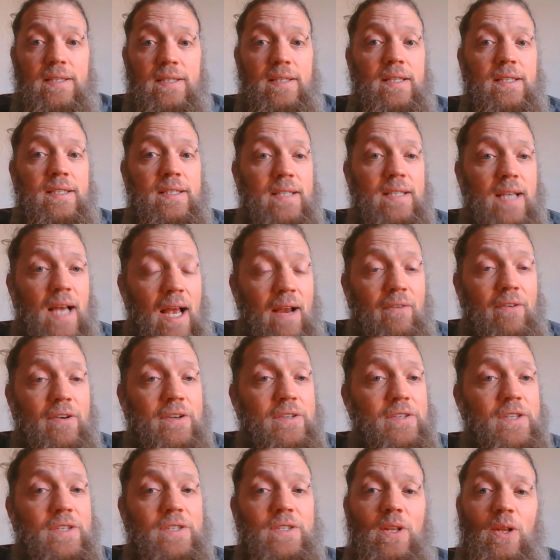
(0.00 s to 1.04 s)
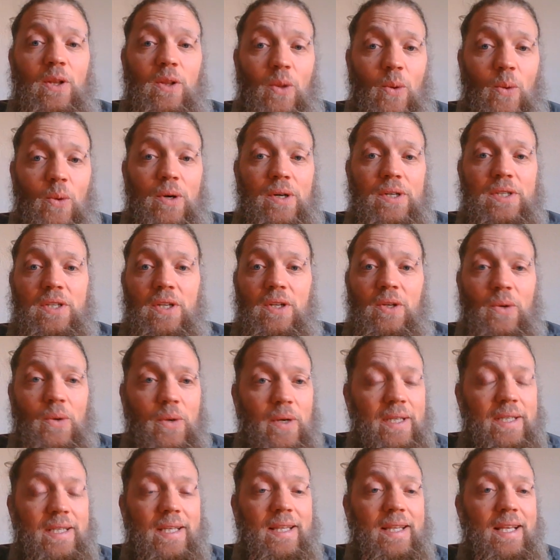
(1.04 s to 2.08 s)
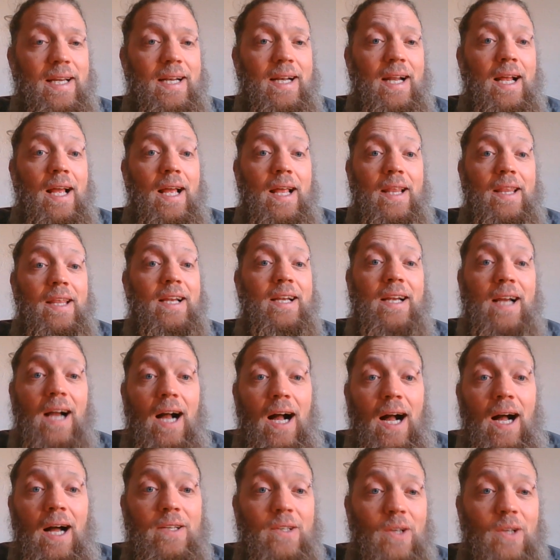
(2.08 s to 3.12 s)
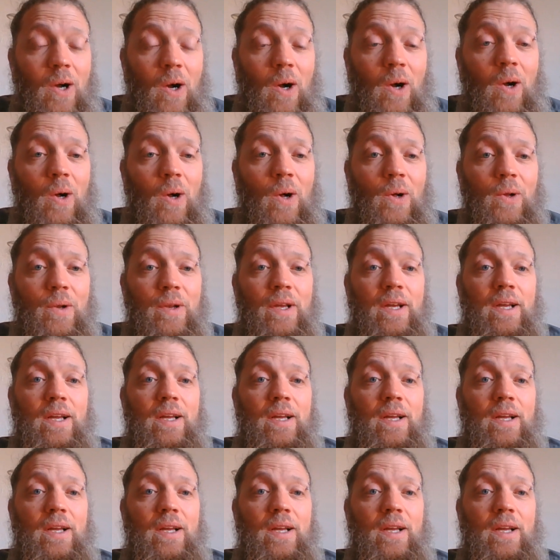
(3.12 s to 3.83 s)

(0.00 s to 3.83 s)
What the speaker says: that Cyrus is the Lord's anointed, that God called